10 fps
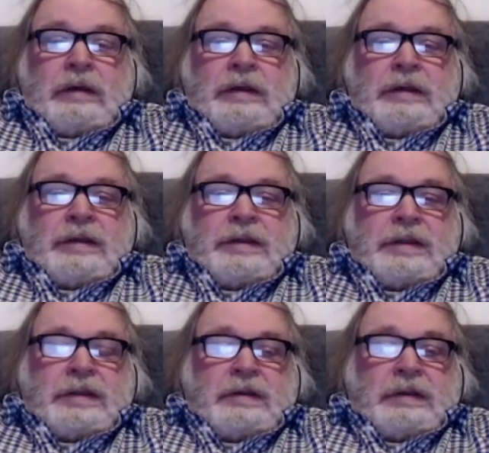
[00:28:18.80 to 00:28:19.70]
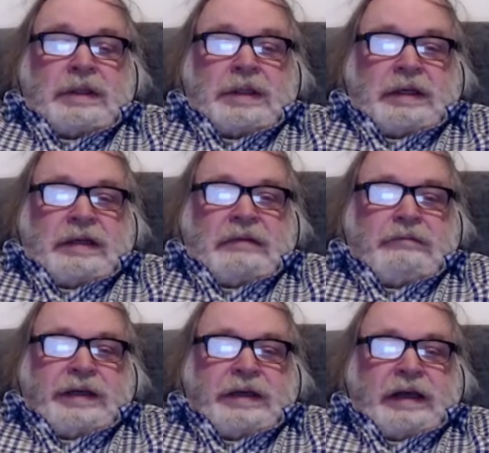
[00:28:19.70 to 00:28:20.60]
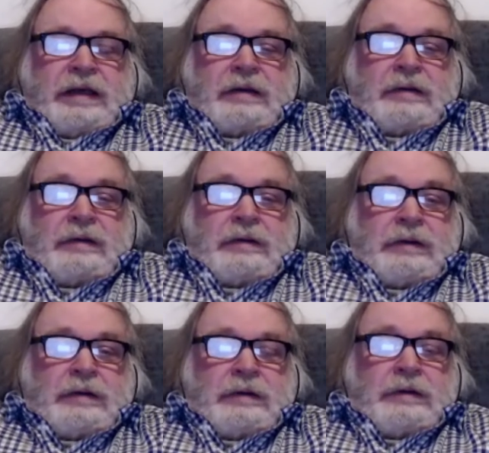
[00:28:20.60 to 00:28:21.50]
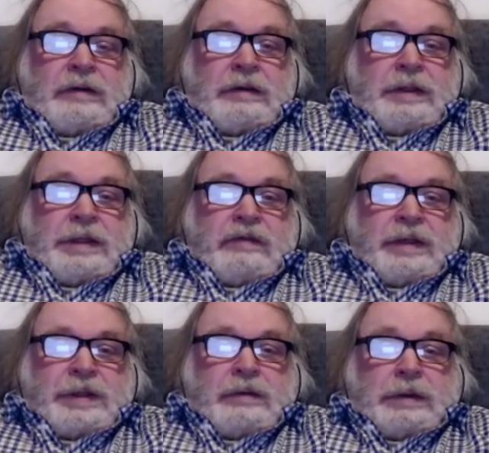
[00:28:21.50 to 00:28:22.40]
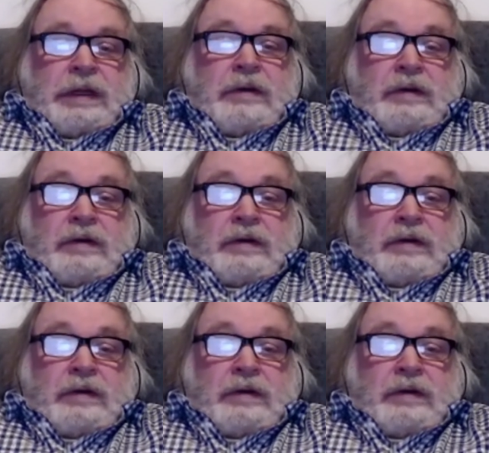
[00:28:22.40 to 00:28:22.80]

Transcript: as slightly bigger than his original.